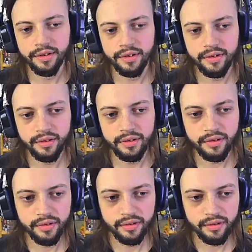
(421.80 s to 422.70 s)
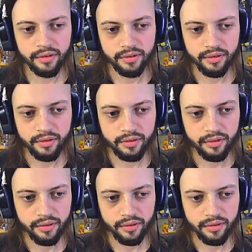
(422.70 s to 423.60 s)

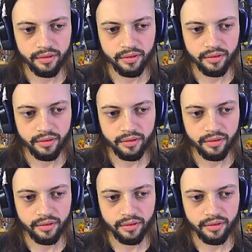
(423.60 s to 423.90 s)
(silent)